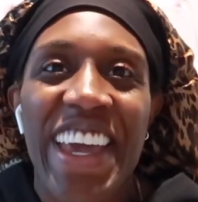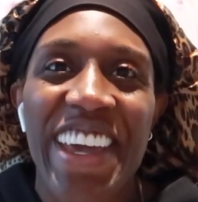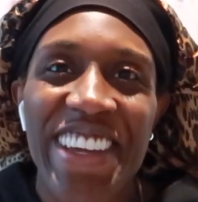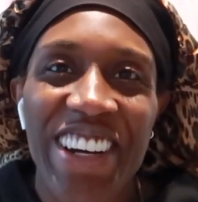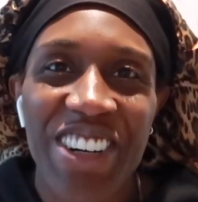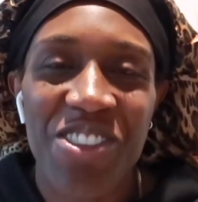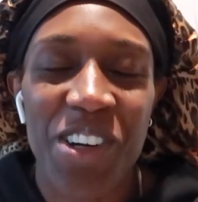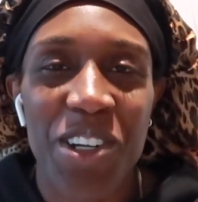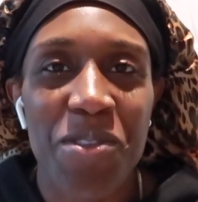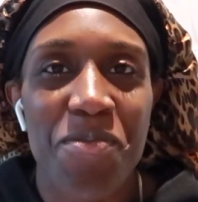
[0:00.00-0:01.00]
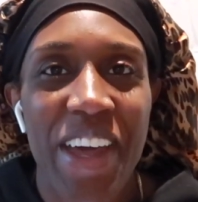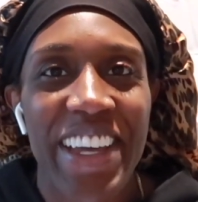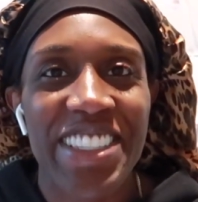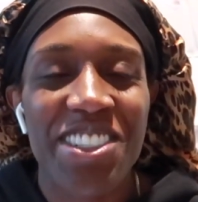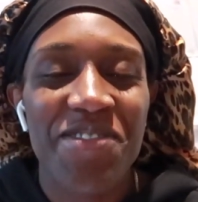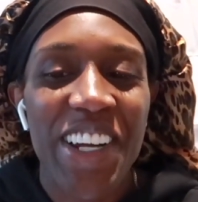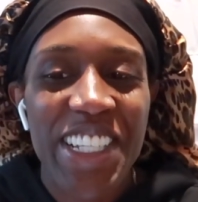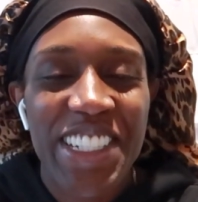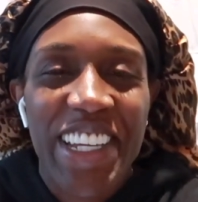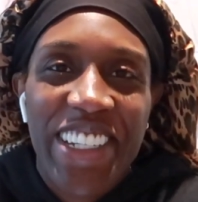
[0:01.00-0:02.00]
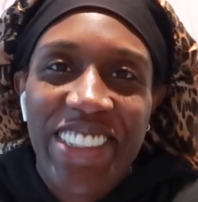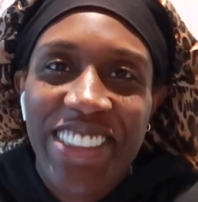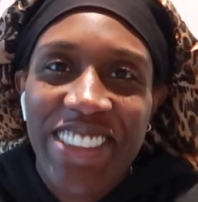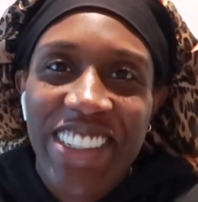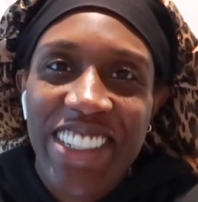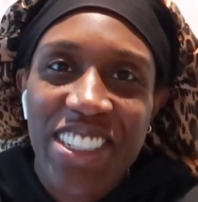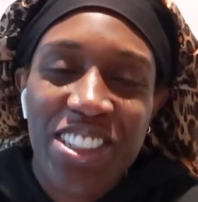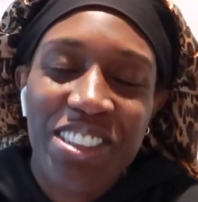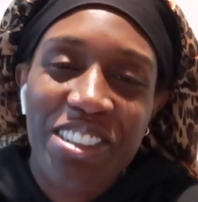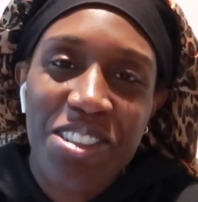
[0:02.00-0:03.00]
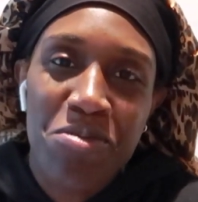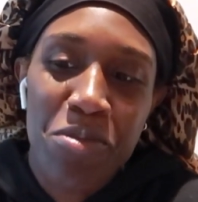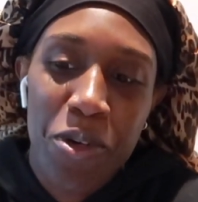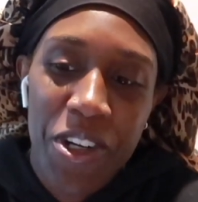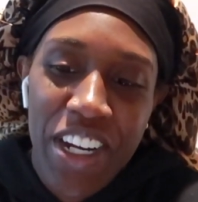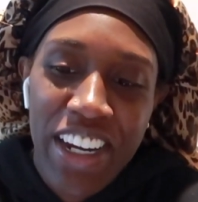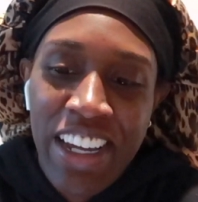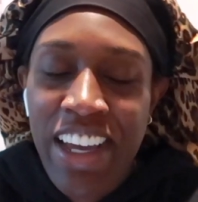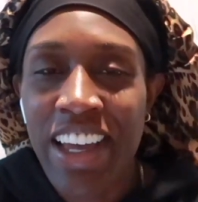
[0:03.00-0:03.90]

Hey y'all, welcome back to my channel. It is your girl Bri.